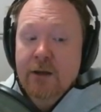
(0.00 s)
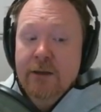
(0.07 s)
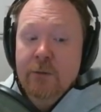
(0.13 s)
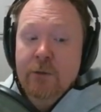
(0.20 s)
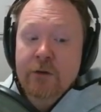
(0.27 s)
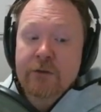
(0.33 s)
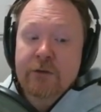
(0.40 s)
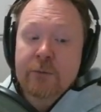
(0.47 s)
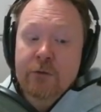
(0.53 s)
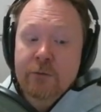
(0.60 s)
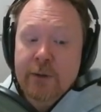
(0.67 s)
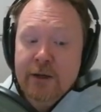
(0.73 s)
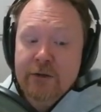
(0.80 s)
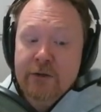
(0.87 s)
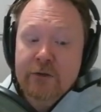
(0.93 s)
They wanted to
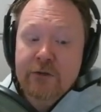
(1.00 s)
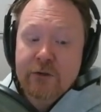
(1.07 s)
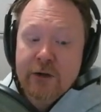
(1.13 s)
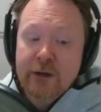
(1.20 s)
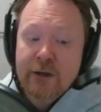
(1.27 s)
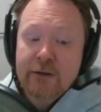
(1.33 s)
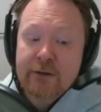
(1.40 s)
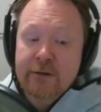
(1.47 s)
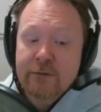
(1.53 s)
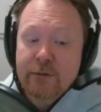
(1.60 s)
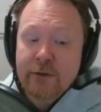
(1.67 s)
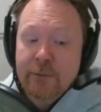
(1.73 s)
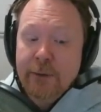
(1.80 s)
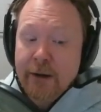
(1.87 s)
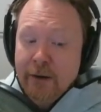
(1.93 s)
move back to Australia to live
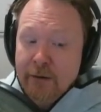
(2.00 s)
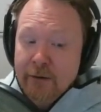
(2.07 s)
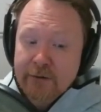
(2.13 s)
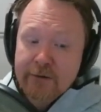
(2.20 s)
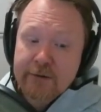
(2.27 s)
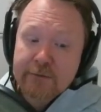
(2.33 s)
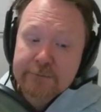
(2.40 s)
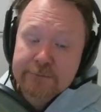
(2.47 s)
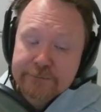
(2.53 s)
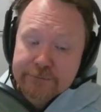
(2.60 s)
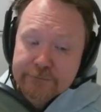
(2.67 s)
with their parents.